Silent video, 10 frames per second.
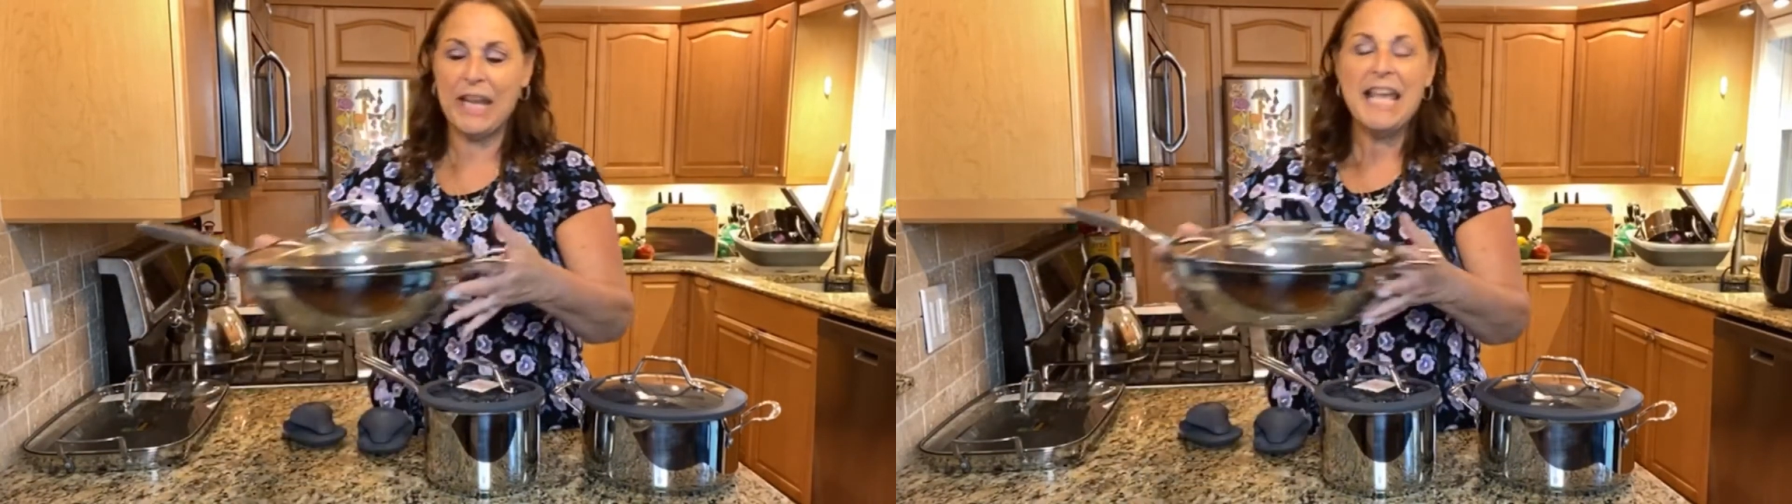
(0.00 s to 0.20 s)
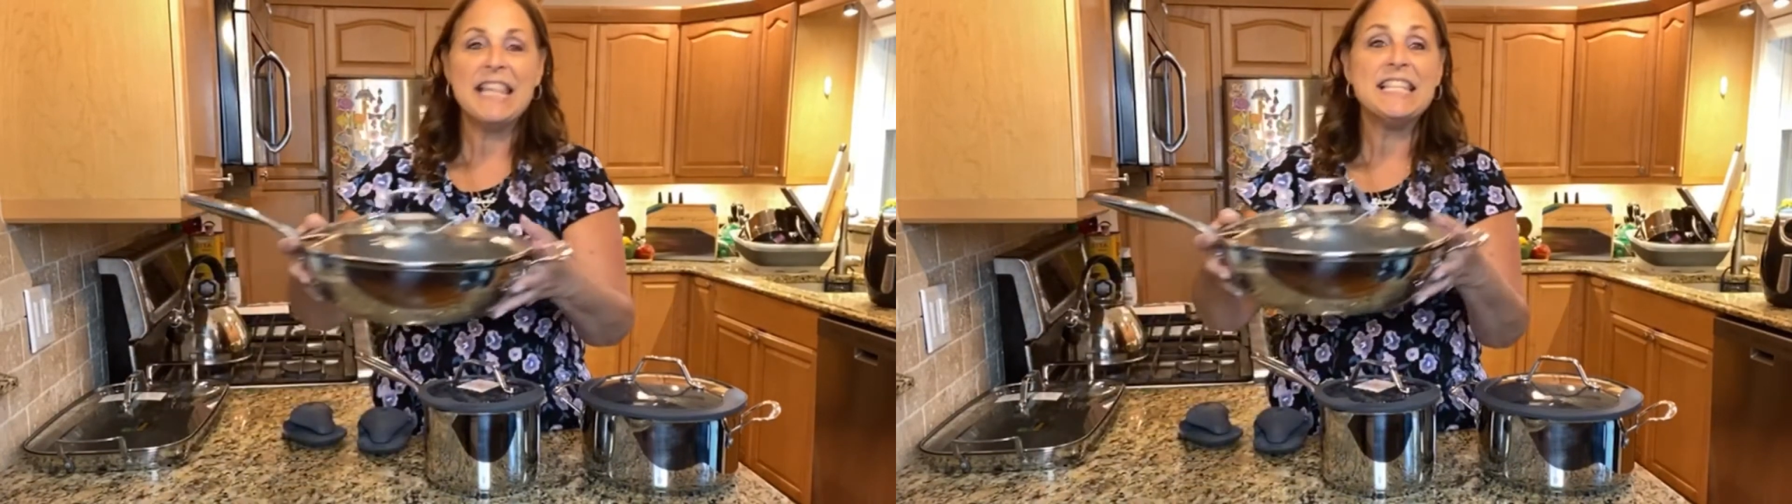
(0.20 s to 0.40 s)

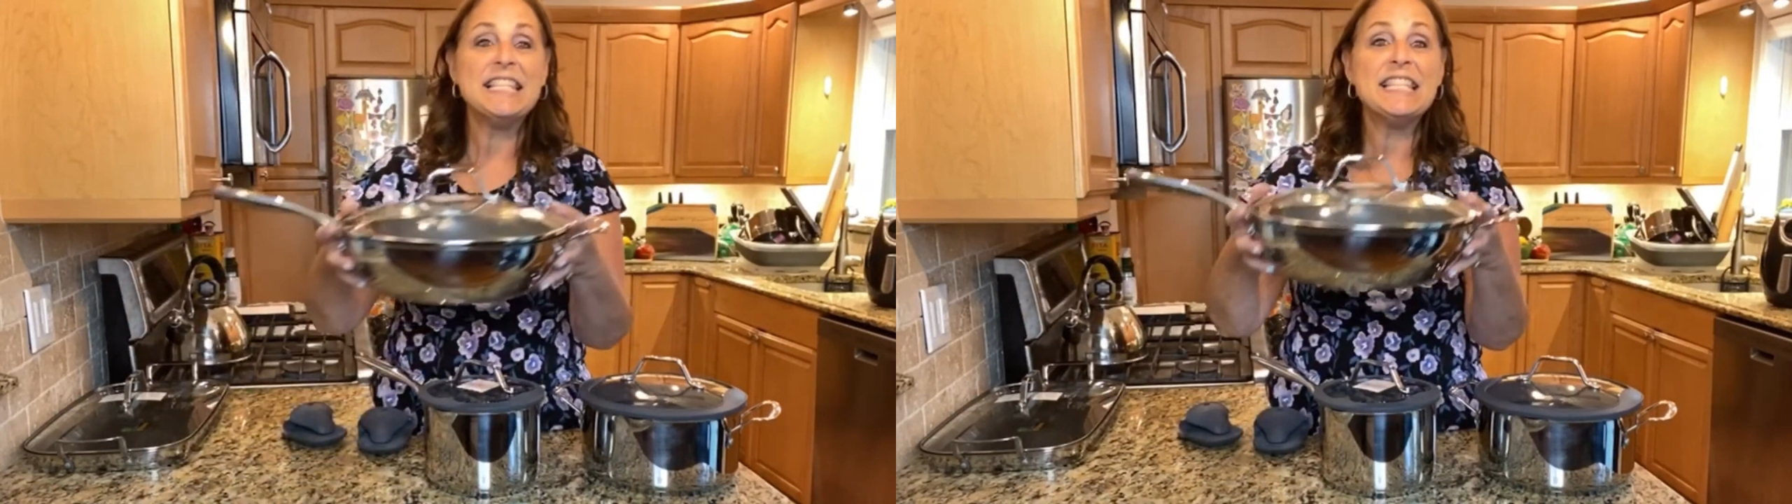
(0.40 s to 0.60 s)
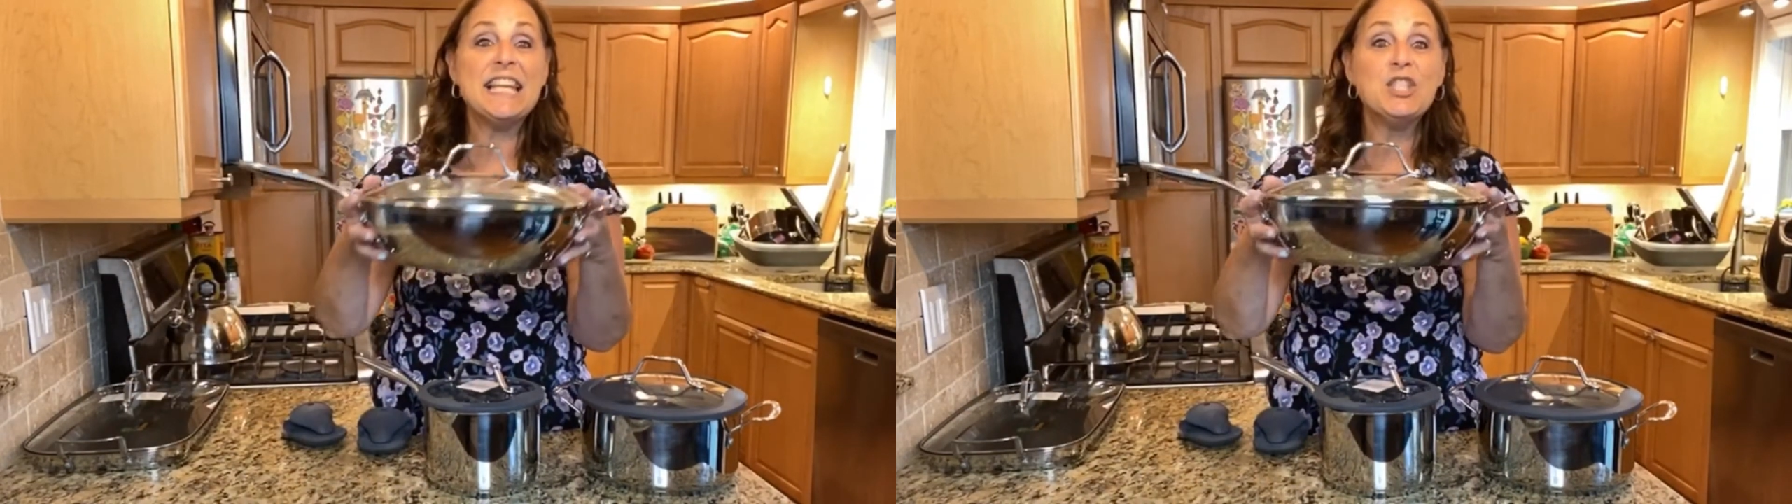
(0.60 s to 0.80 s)
This is
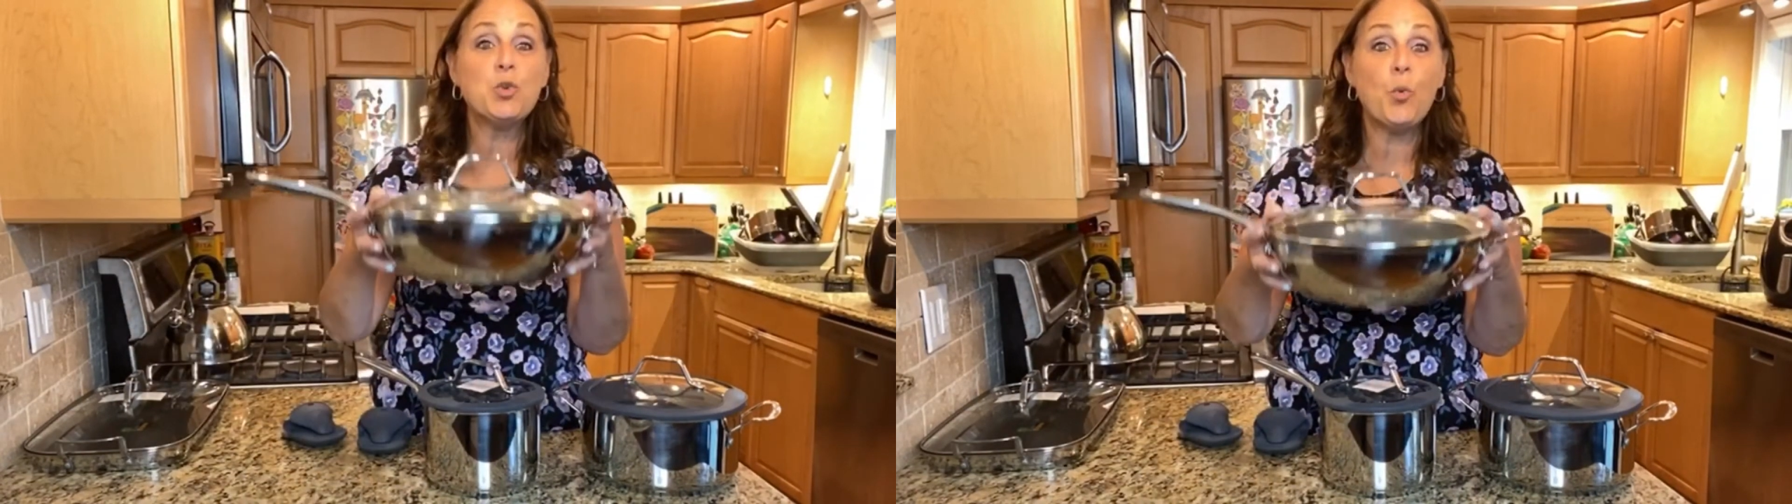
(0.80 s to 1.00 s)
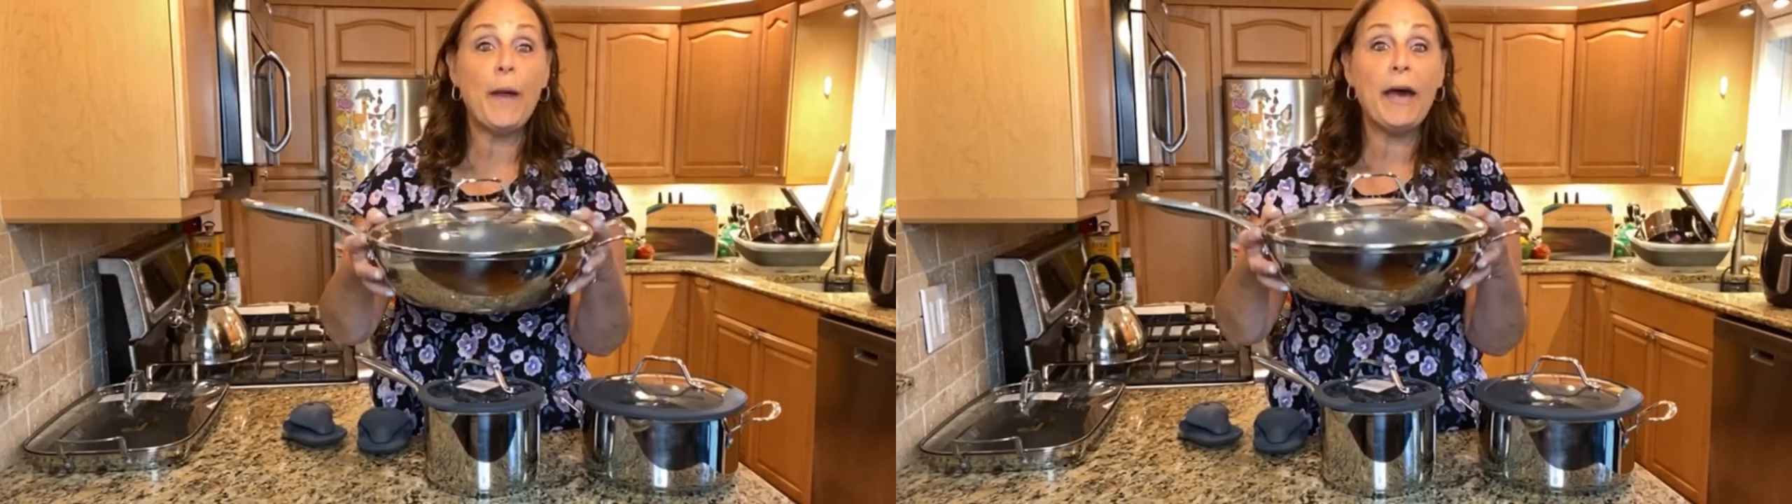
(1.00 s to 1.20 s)
a
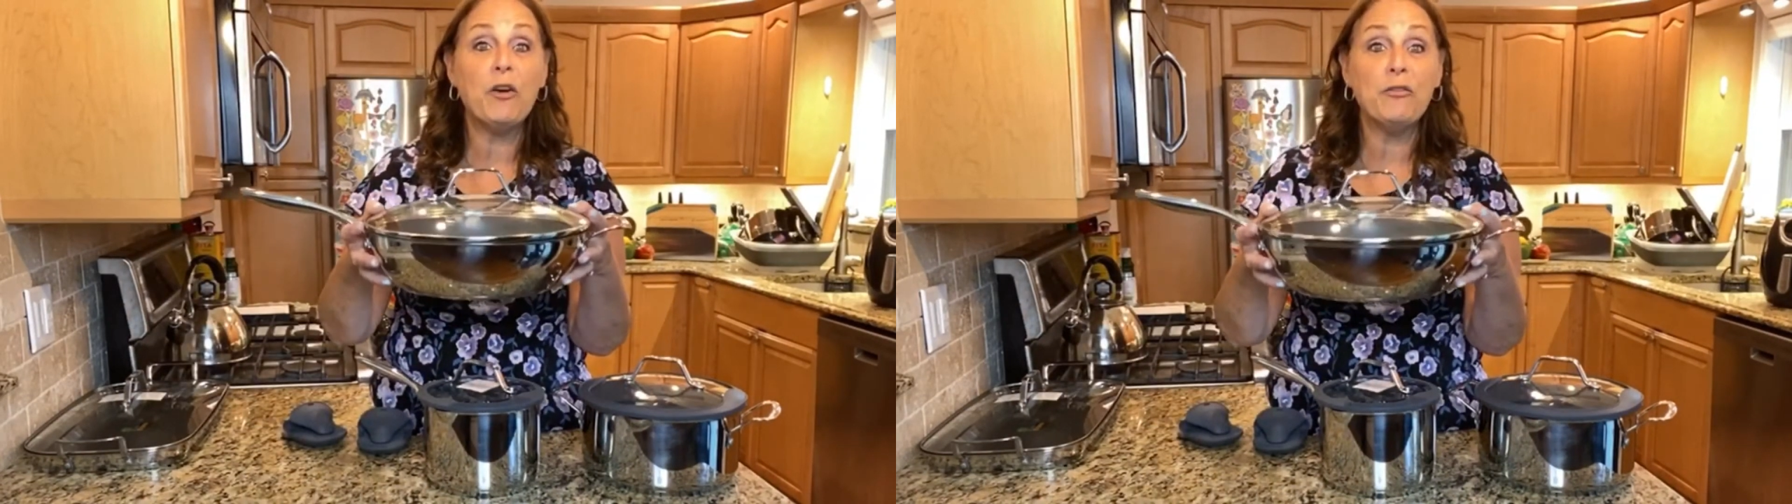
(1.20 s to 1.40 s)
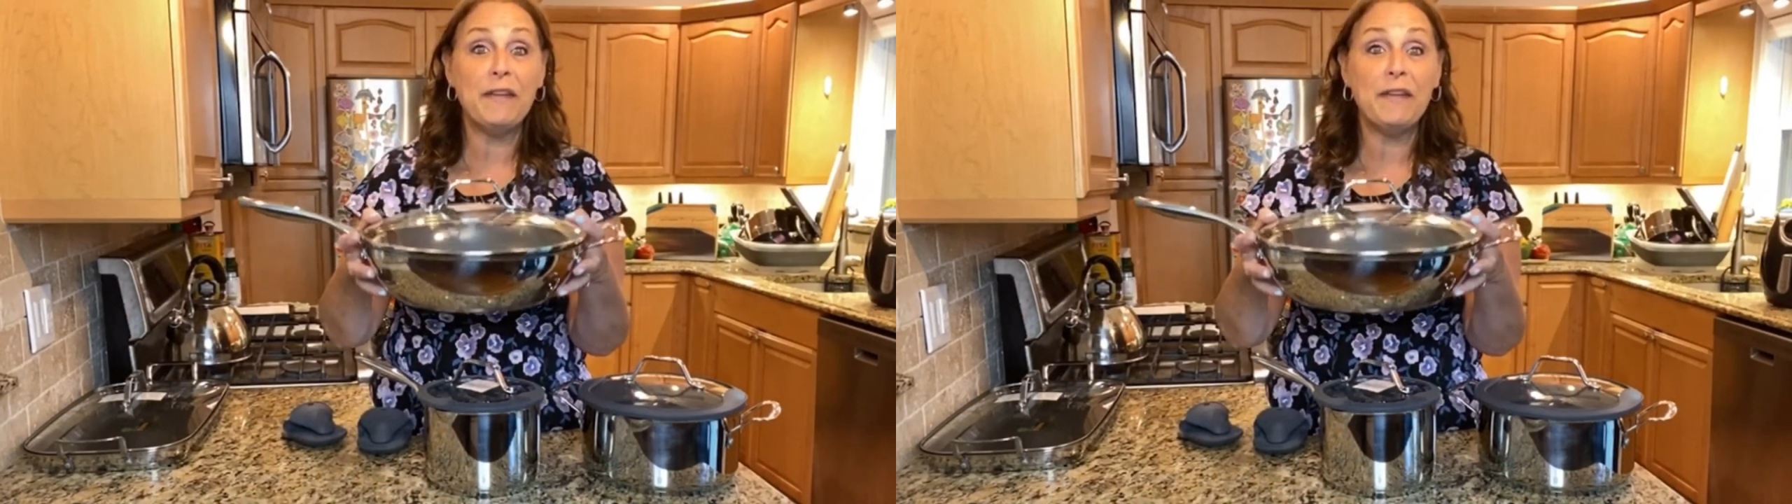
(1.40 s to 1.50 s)
12